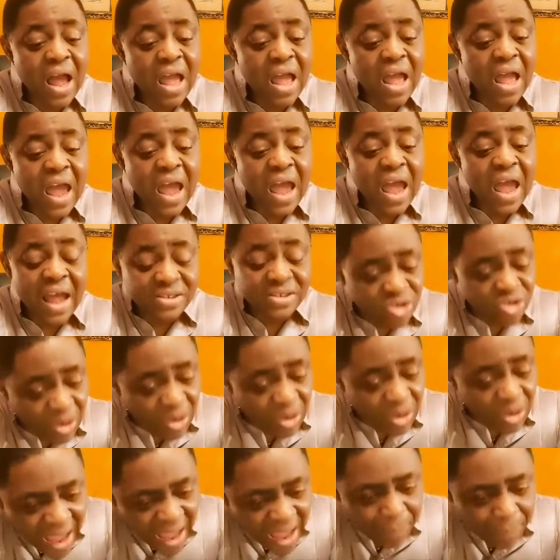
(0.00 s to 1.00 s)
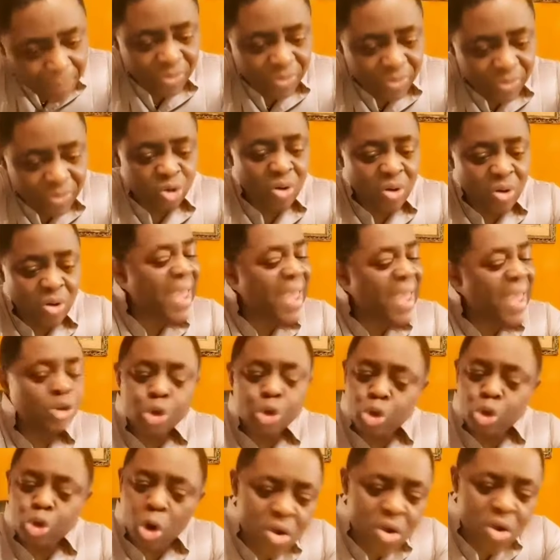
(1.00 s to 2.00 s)
and something happened to him, I
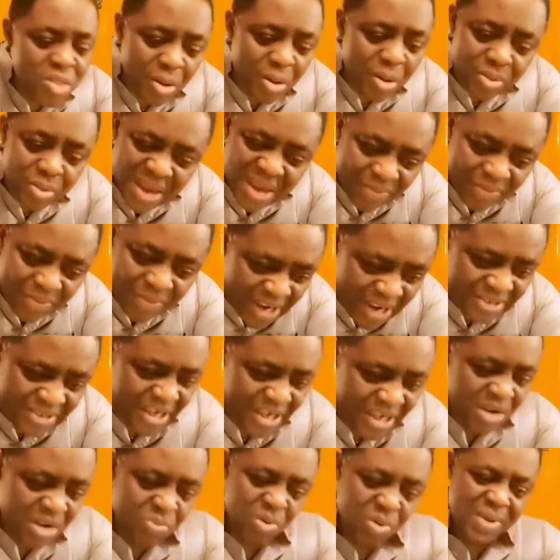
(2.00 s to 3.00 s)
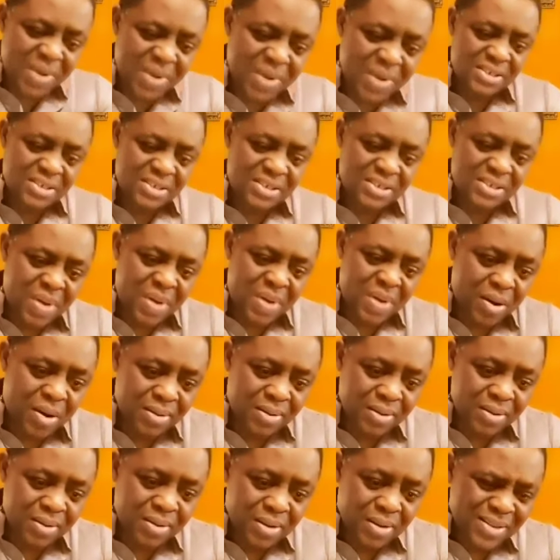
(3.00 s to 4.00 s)
assure you they will never let an Igbo man take power.
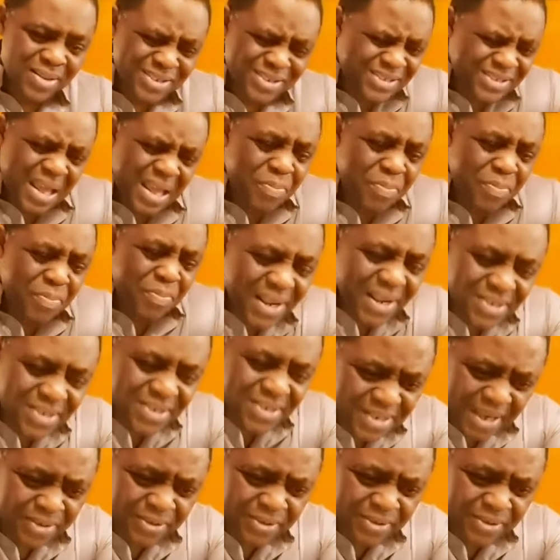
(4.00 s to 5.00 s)
It's their mindset.